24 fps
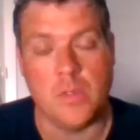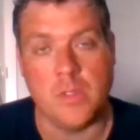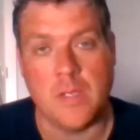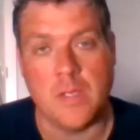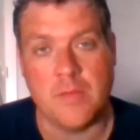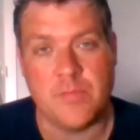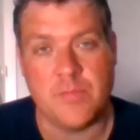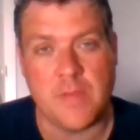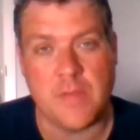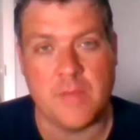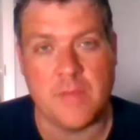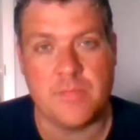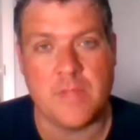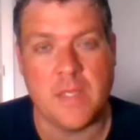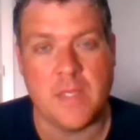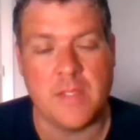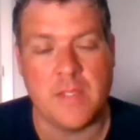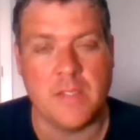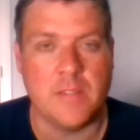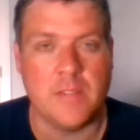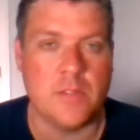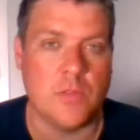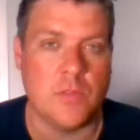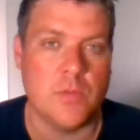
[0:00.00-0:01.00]
I've, I've, I
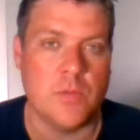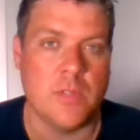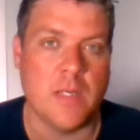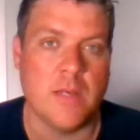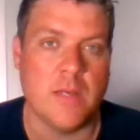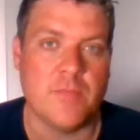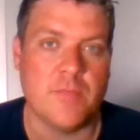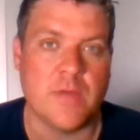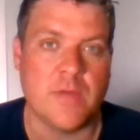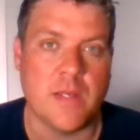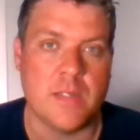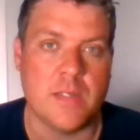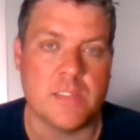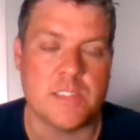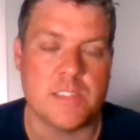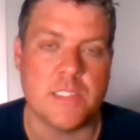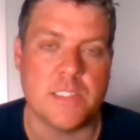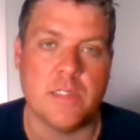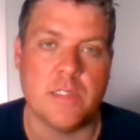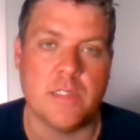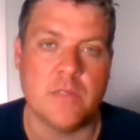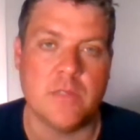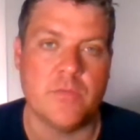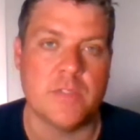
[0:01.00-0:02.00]
think you and I have kind of
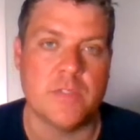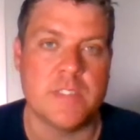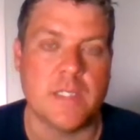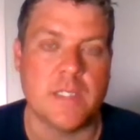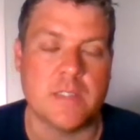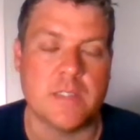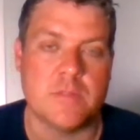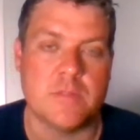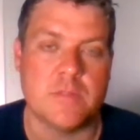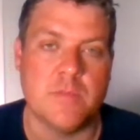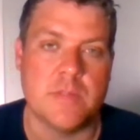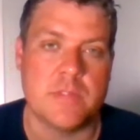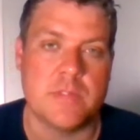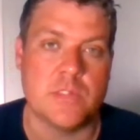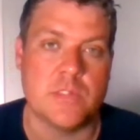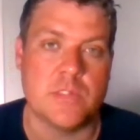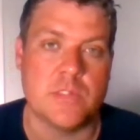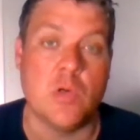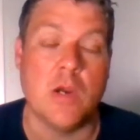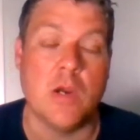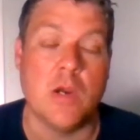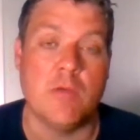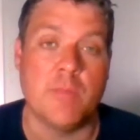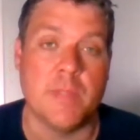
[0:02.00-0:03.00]
shared over text message
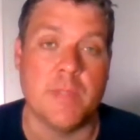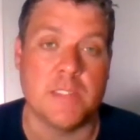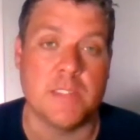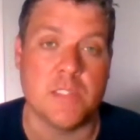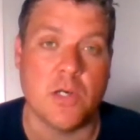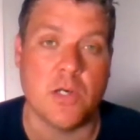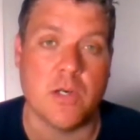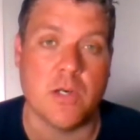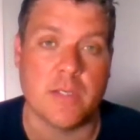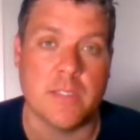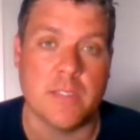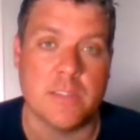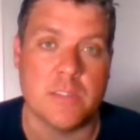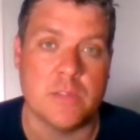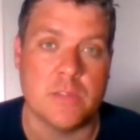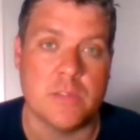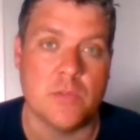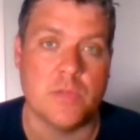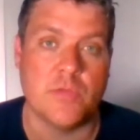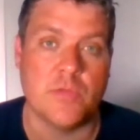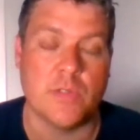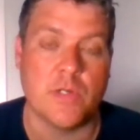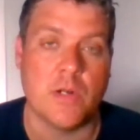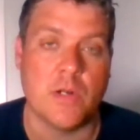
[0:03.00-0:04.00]
who I've been talking to
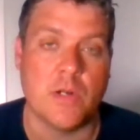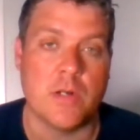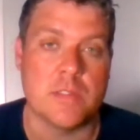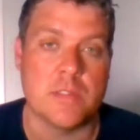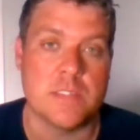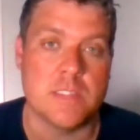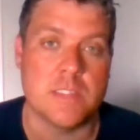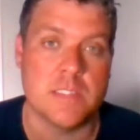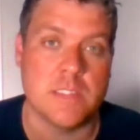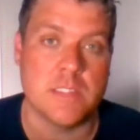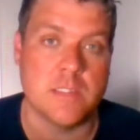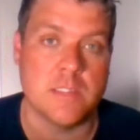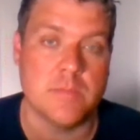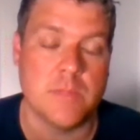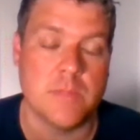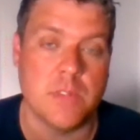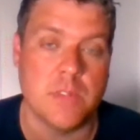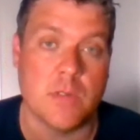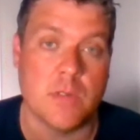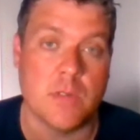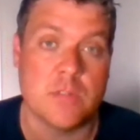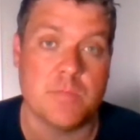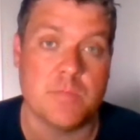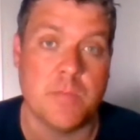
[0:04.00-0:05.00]
in regards to him. You know,
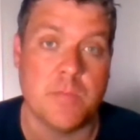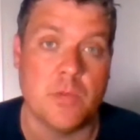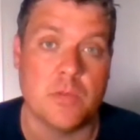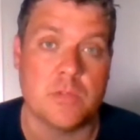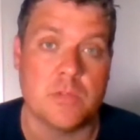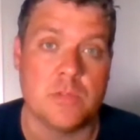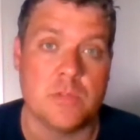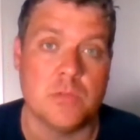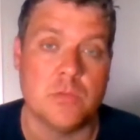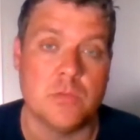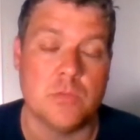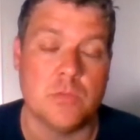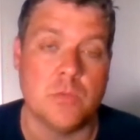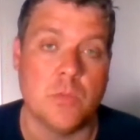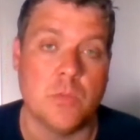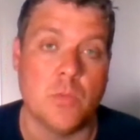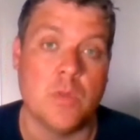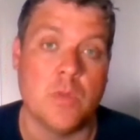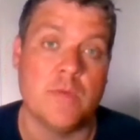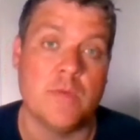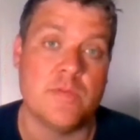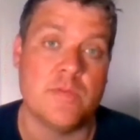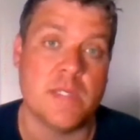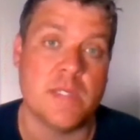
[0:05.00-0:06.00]
I spoke to
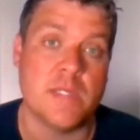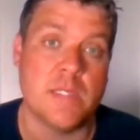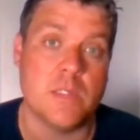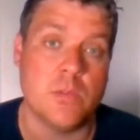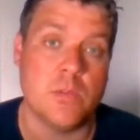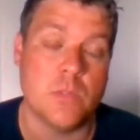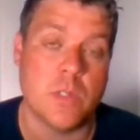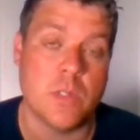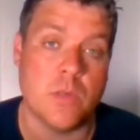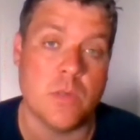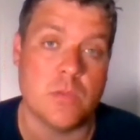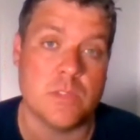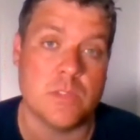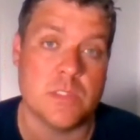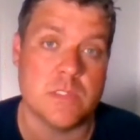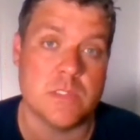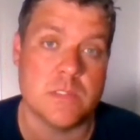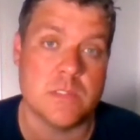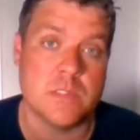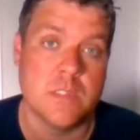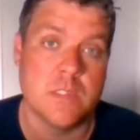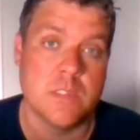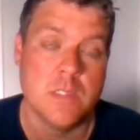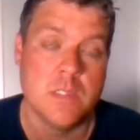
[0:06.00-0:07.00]
one of his A A U
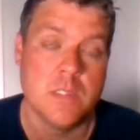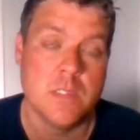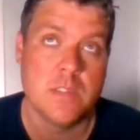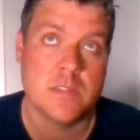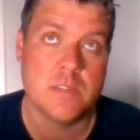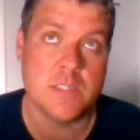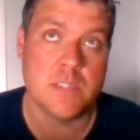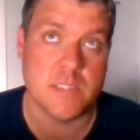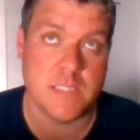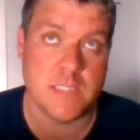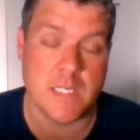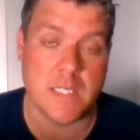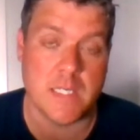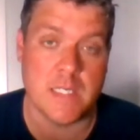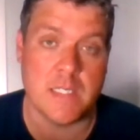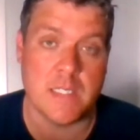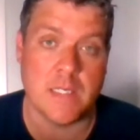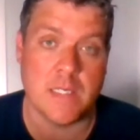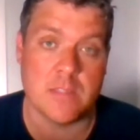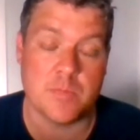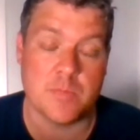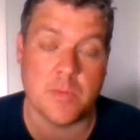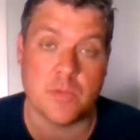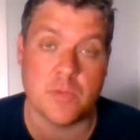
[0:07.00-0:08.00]
coaches today.
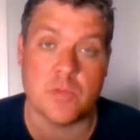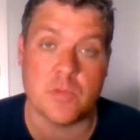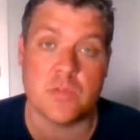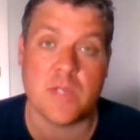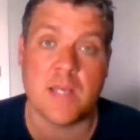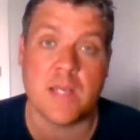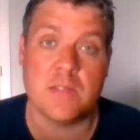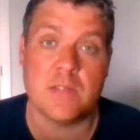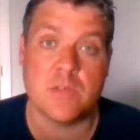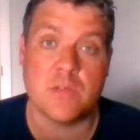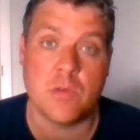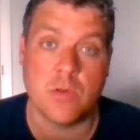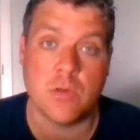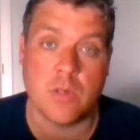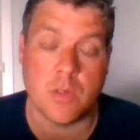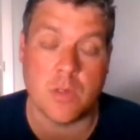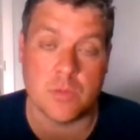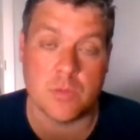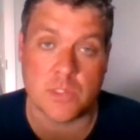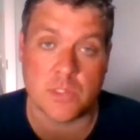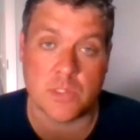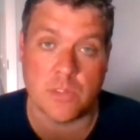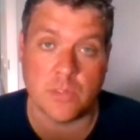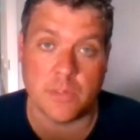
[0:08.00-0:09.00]
I spoke to his high school
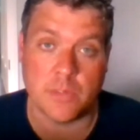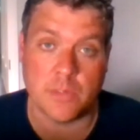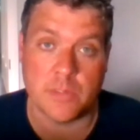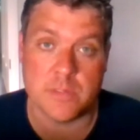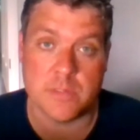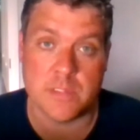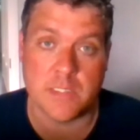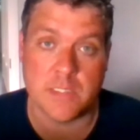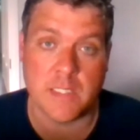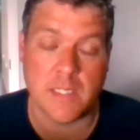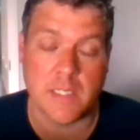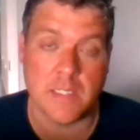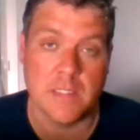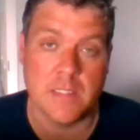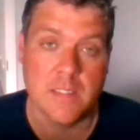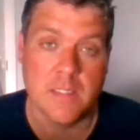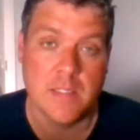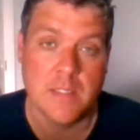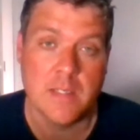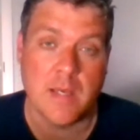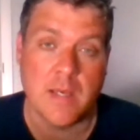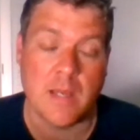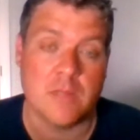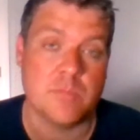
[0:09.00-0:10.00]
coach earlier today.
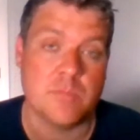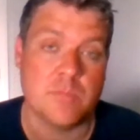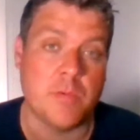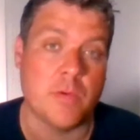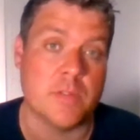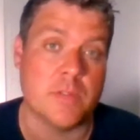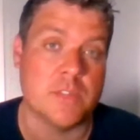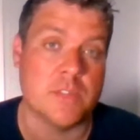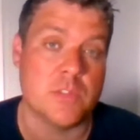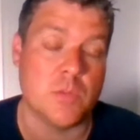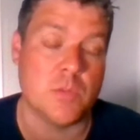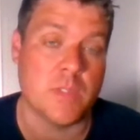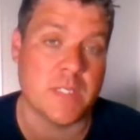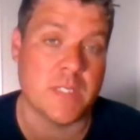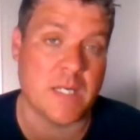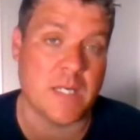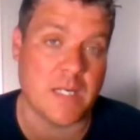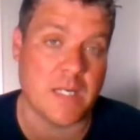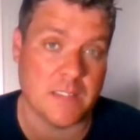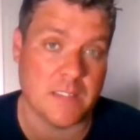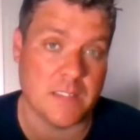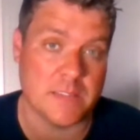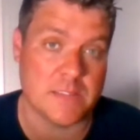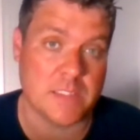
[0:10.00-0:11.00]
I've spoken to a
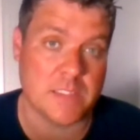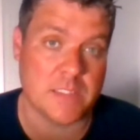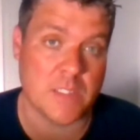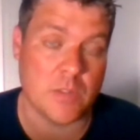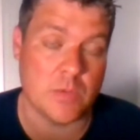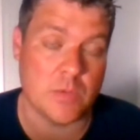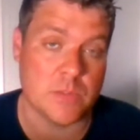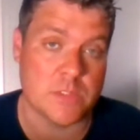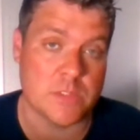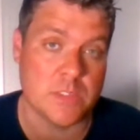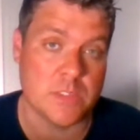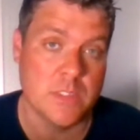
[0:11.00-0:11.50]
college coach